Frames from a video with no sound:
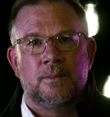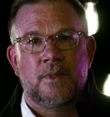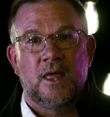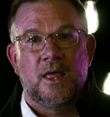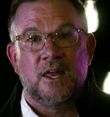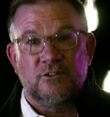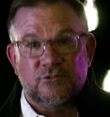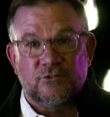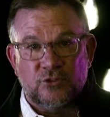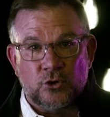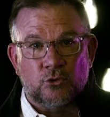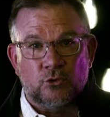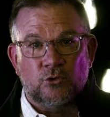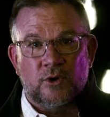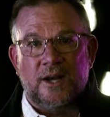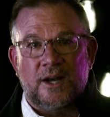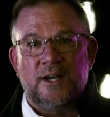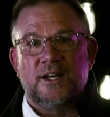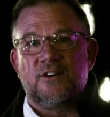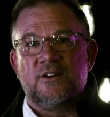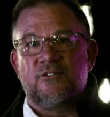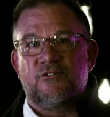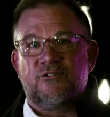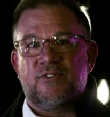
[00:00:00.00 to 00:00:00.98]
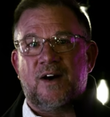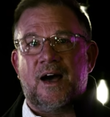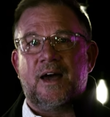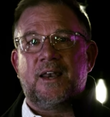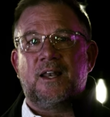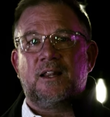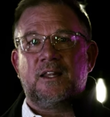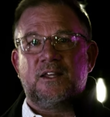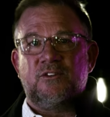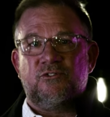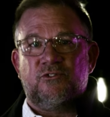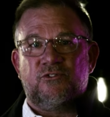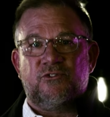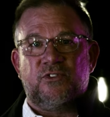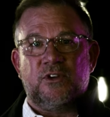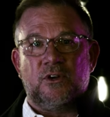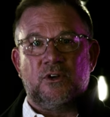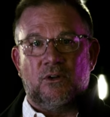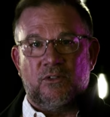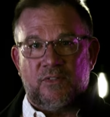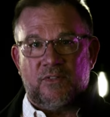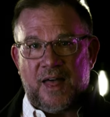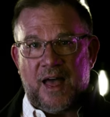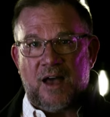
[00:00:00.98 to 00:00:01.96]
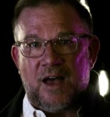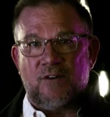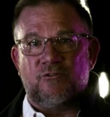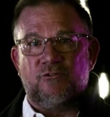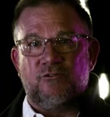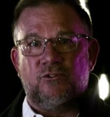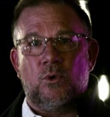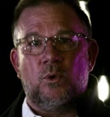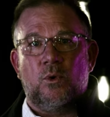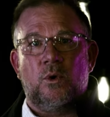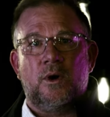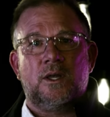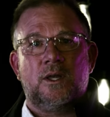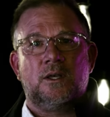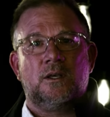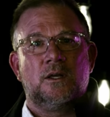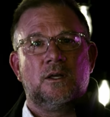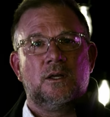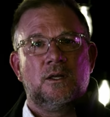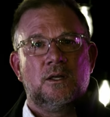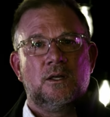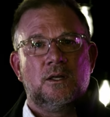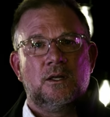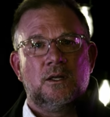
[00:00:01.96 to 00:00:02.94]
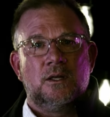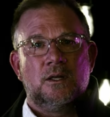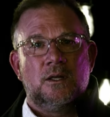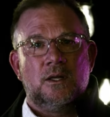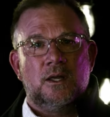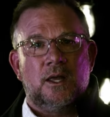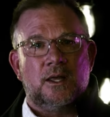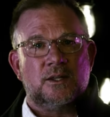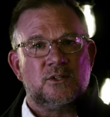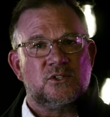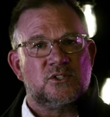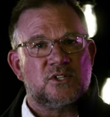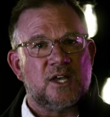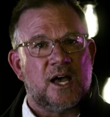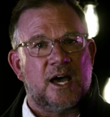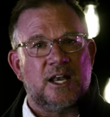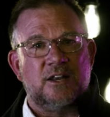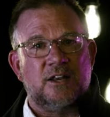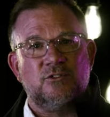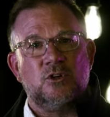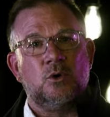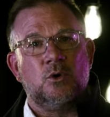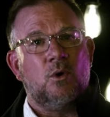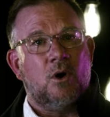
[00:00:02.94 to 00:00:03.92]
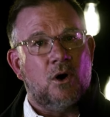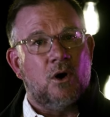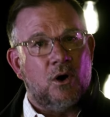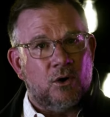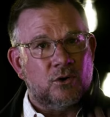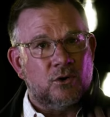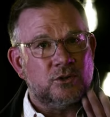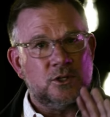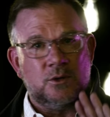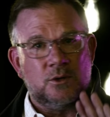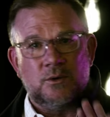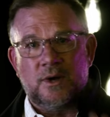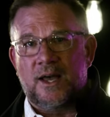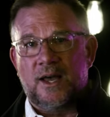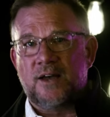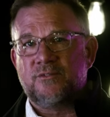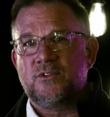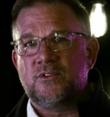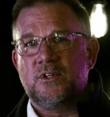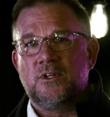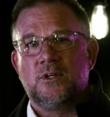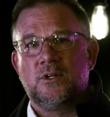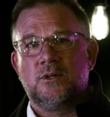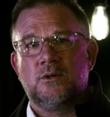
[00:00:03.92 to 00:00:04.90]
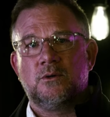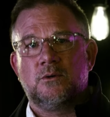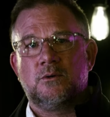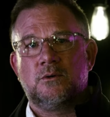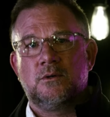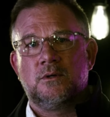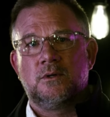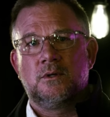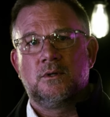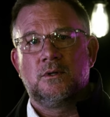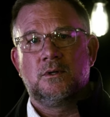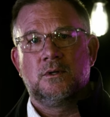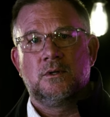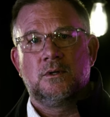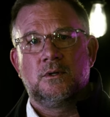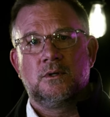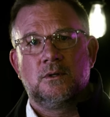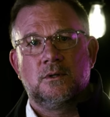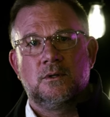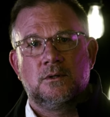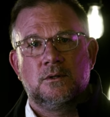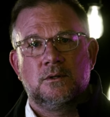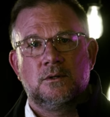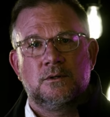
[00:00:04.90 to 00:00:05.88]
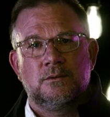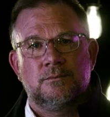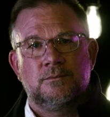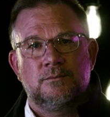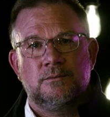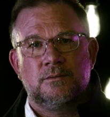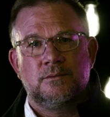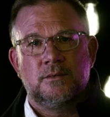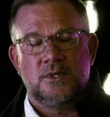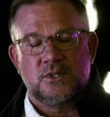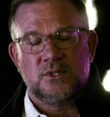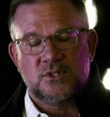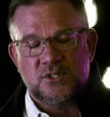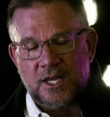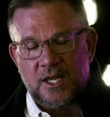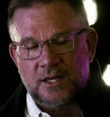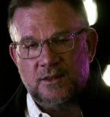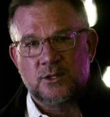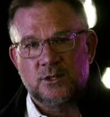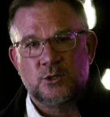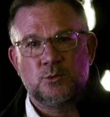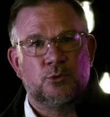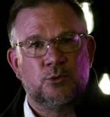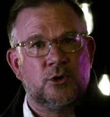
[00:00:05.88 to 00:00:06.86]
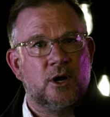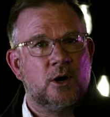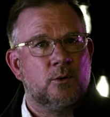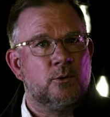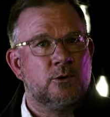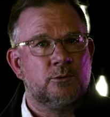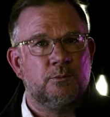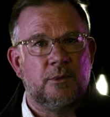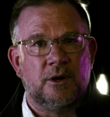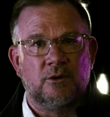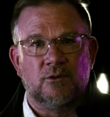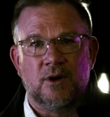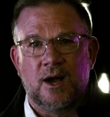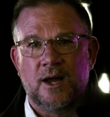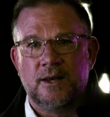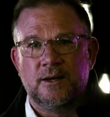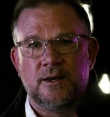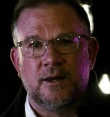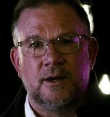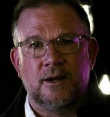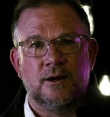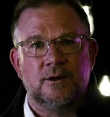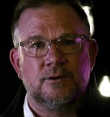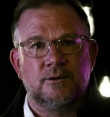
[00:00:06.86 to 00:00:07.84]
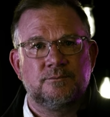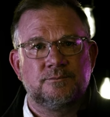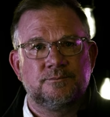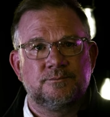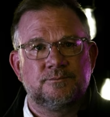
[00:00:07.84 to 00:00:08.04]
And if you're ready to finally fill that void inside of you, all you have to do is say this prayer with me right now.